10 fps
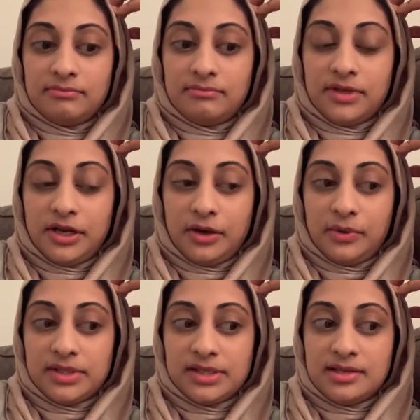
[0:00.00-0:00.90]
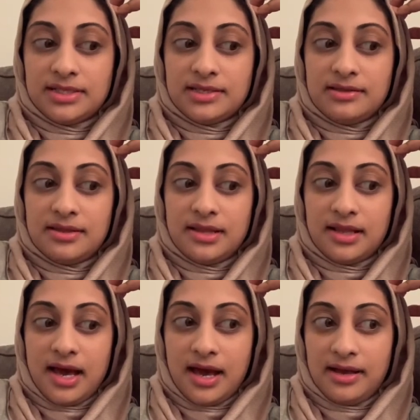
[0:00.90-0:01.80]
it's
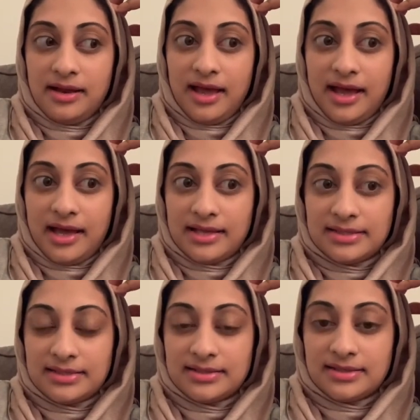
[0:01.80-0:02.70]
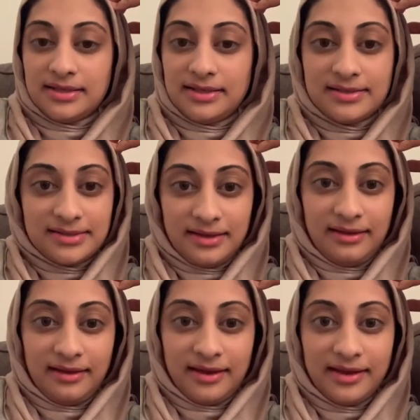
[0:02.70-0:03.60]
not as
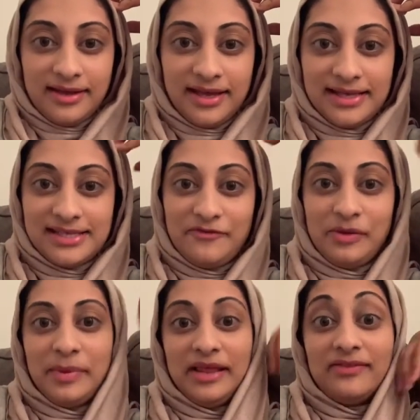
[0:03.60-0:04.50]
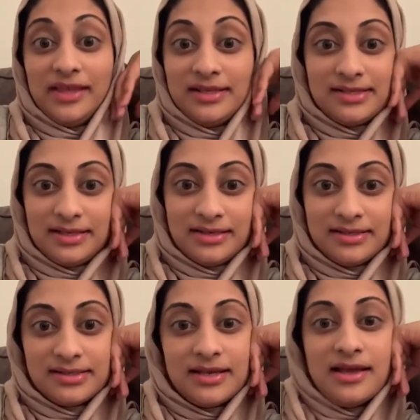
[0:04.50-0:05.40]
easy as everybody thinks it
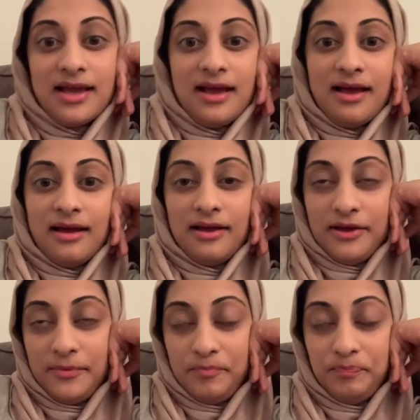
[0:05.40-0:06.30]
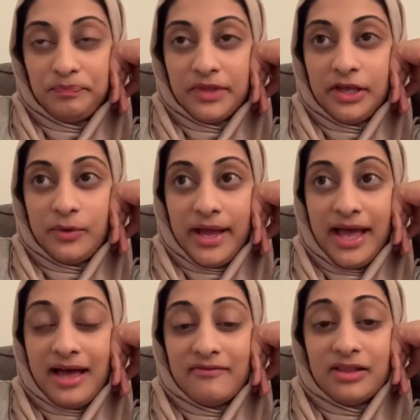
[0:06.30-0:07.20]
is. I
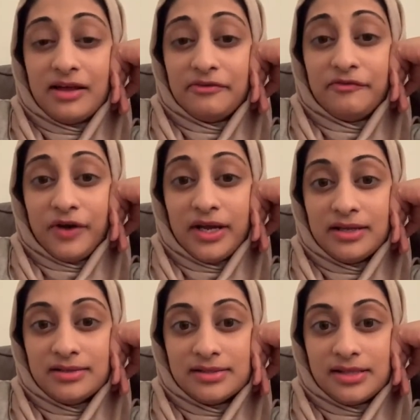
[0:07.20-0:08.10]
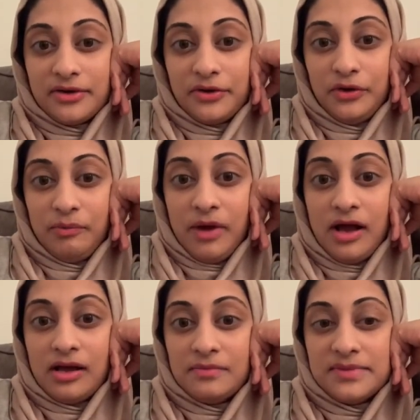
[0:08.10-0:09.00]
have a lot of friends that are new
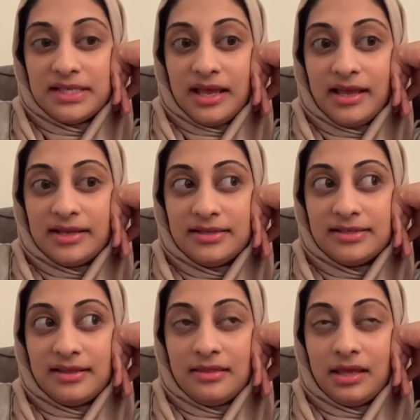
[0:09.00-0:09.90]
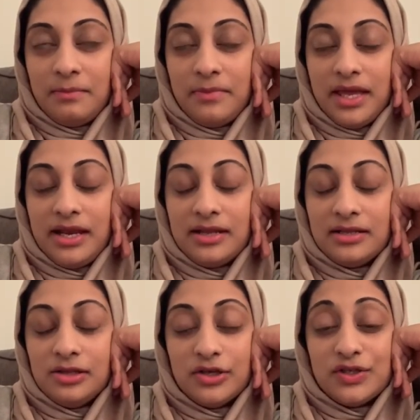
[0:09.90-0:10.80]
moms, and they made it
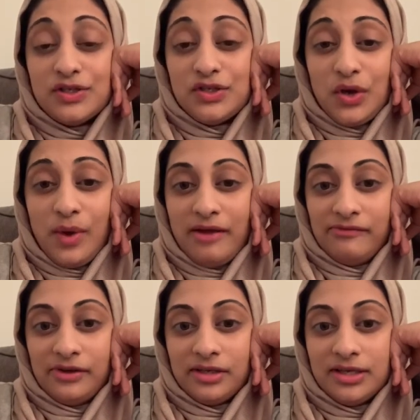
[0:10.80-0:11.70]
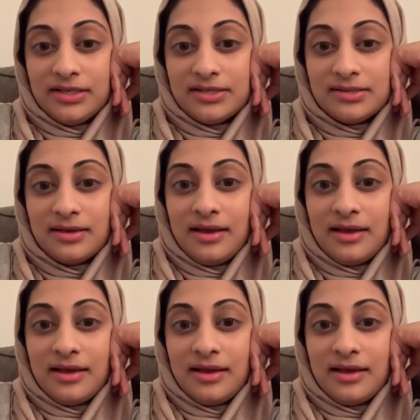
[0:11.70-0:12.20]
look so effortless